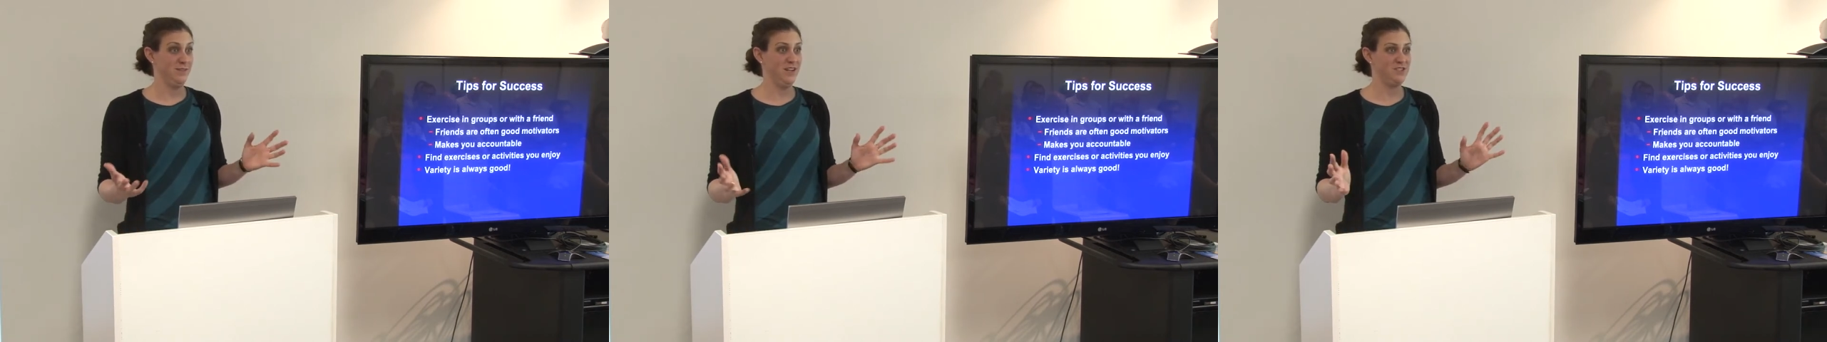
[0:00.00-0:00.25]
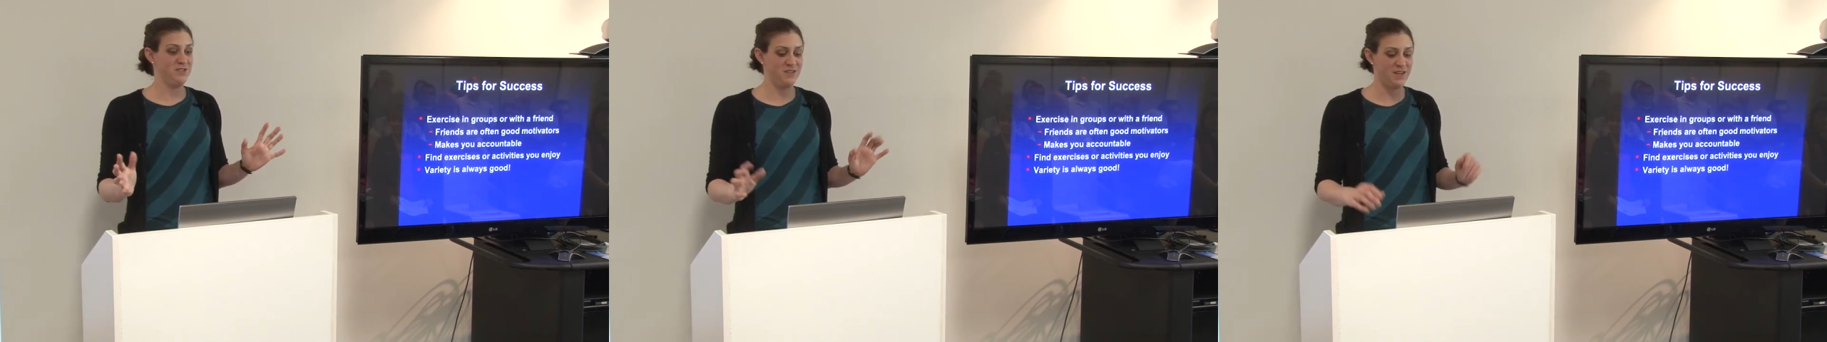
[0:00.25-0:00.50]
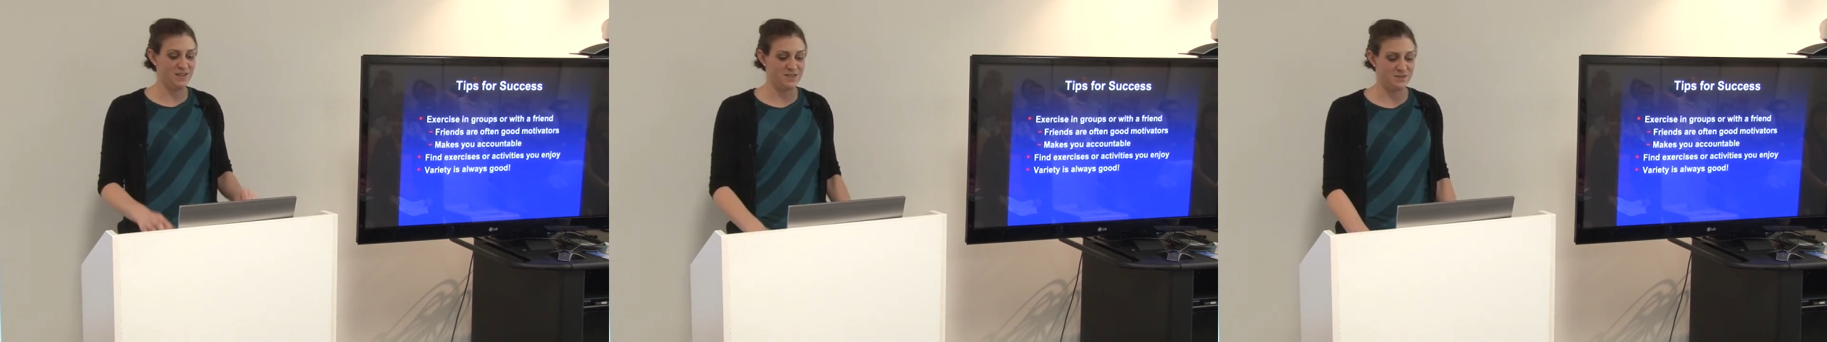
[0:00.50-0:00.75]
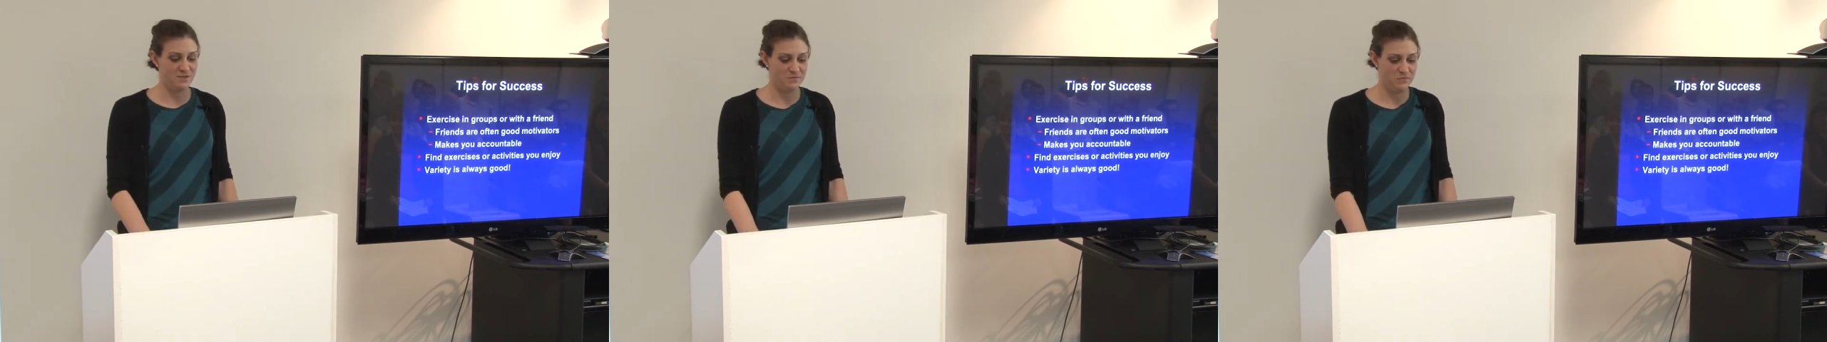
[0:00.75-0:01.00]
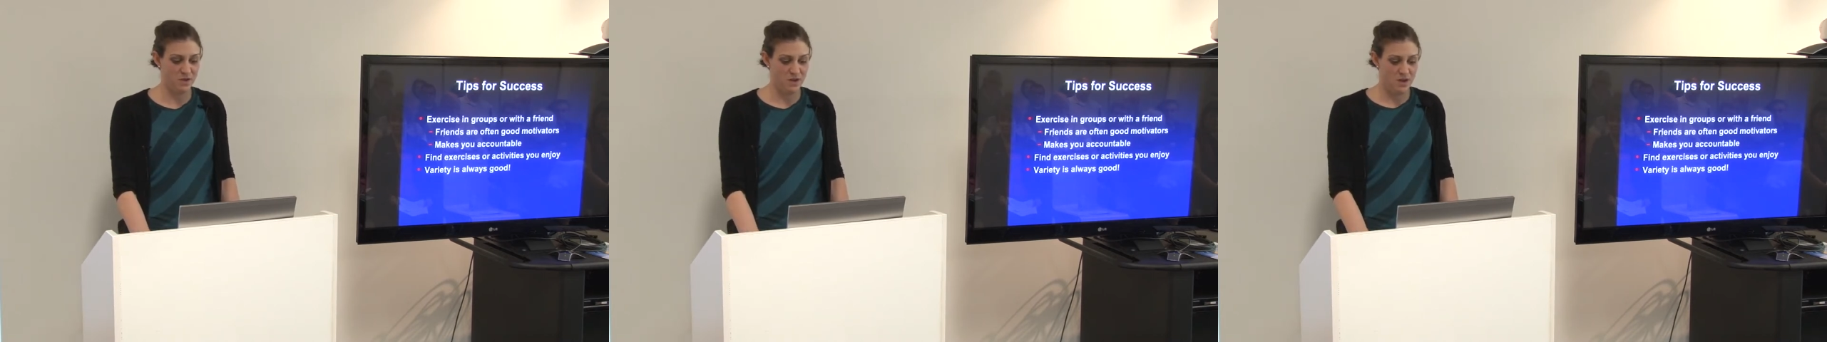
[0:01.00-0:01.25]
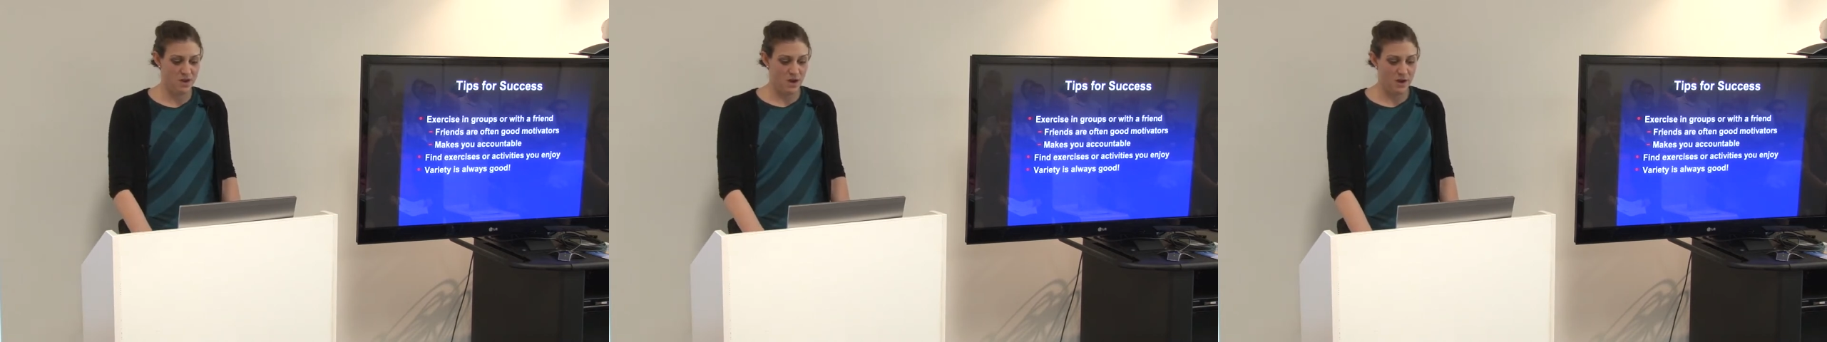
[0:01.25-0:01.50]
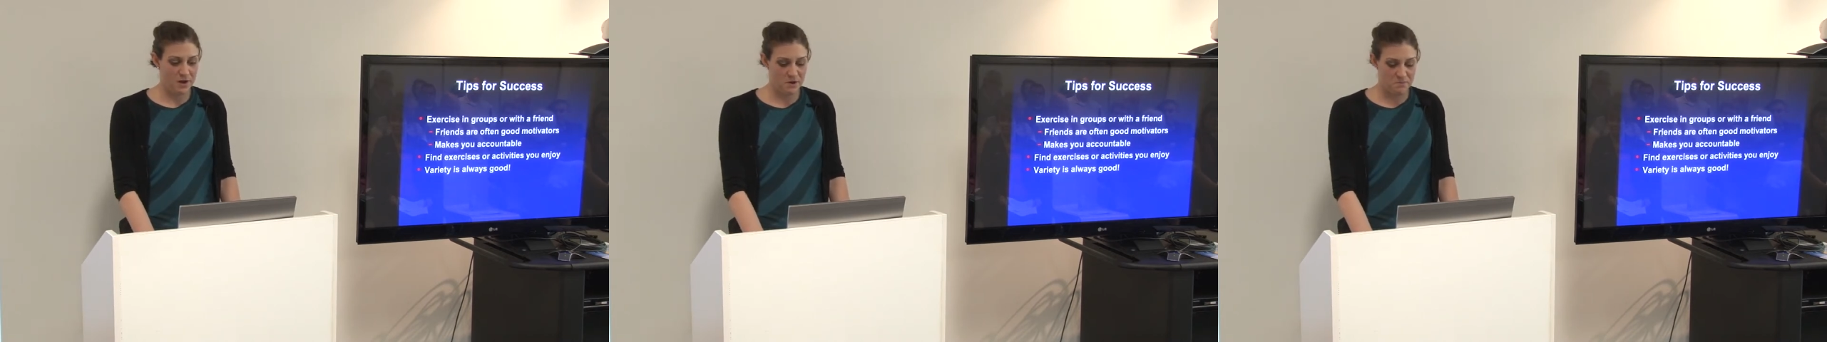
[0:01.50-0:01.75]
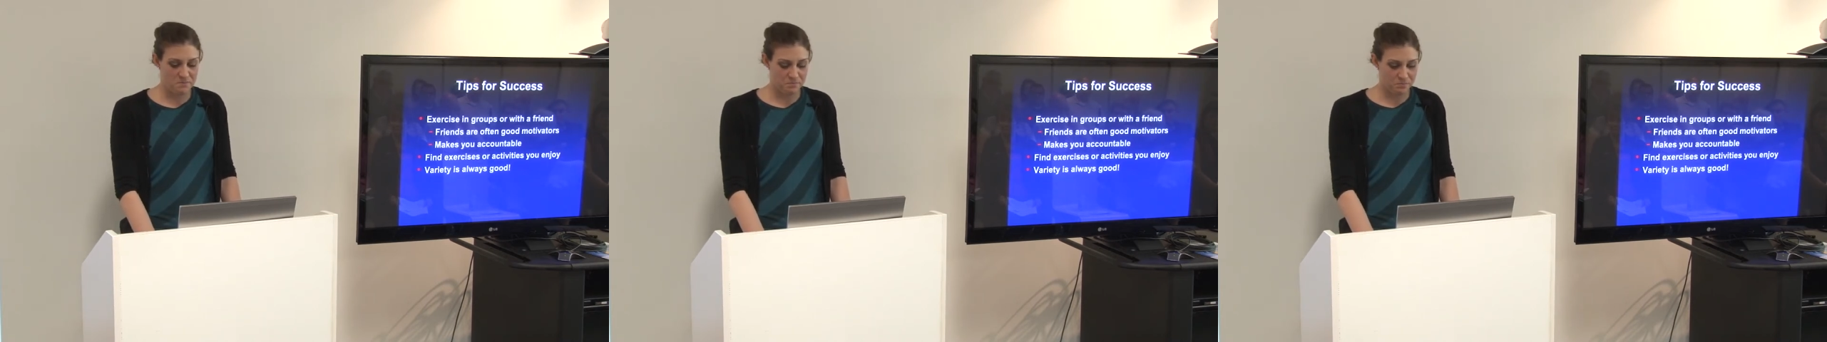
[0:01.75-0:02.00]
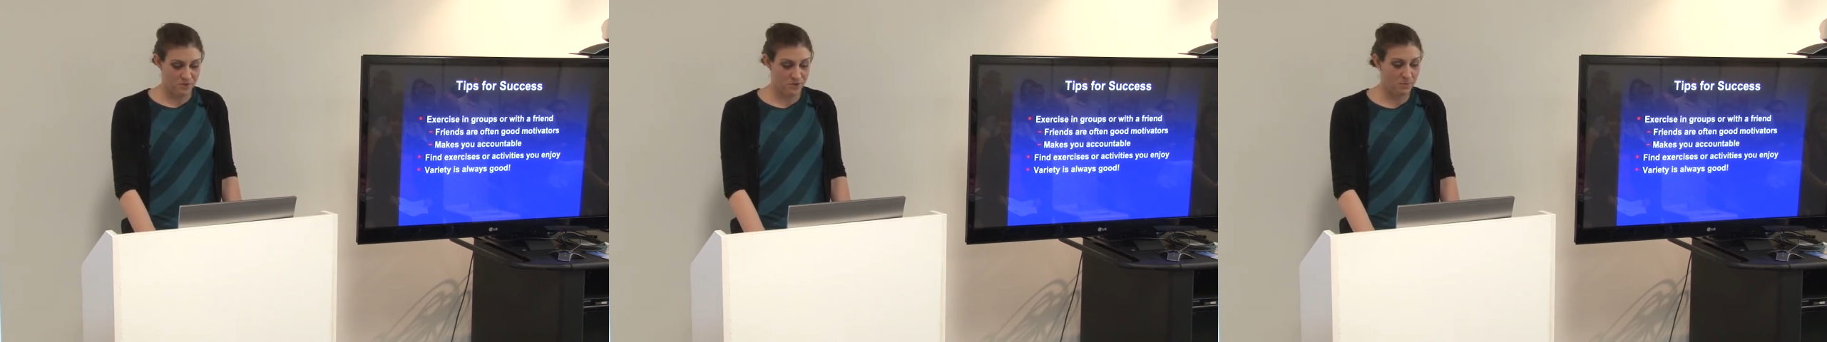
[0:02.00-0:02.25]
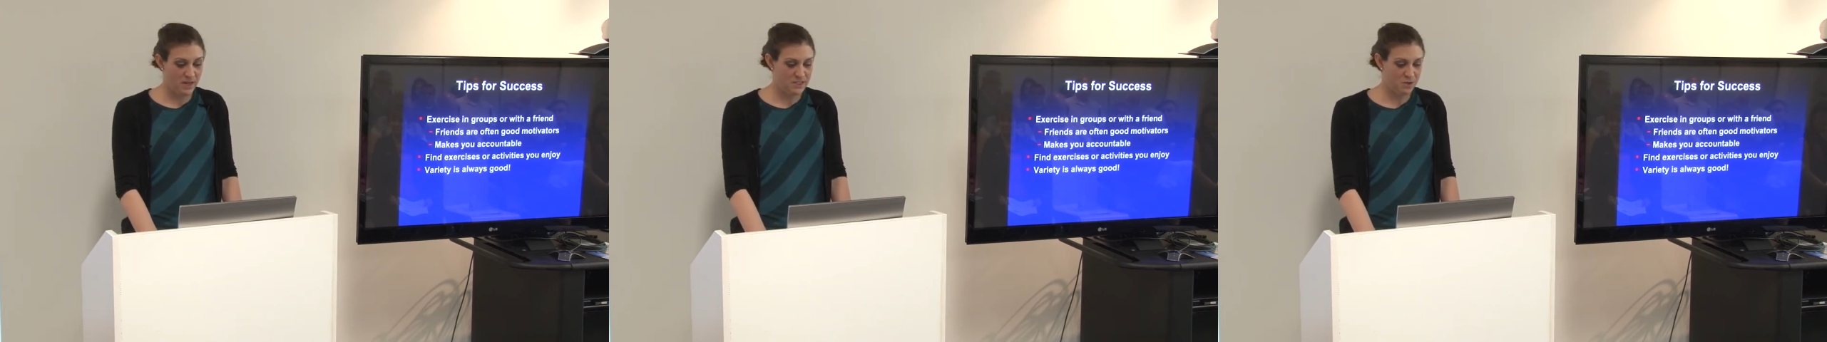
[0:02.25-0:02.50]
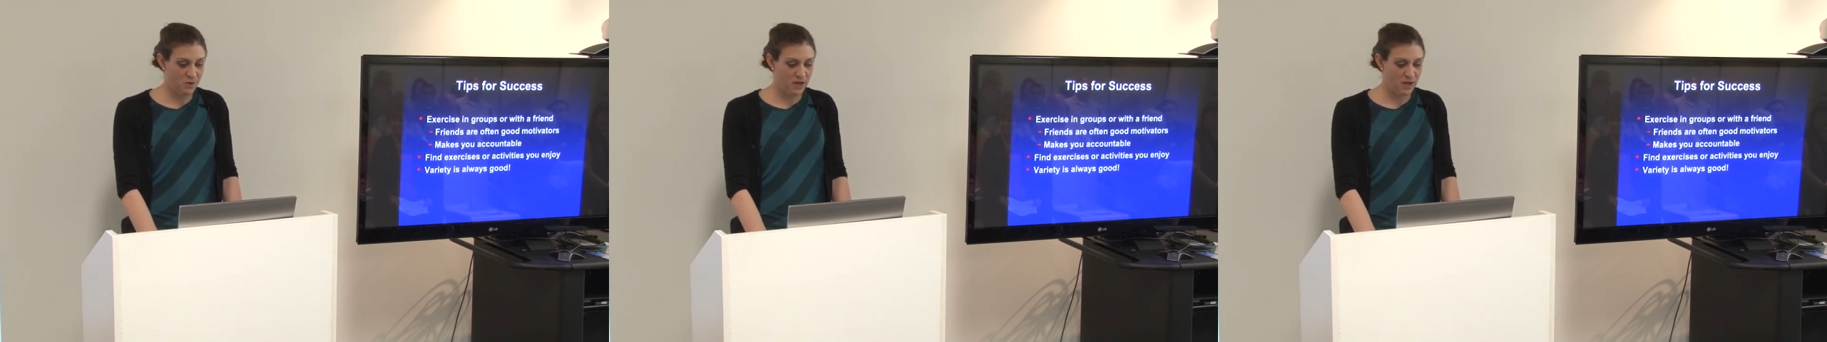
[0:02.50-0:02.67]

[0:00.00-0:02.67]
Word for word: Exercise. Um, so it makes you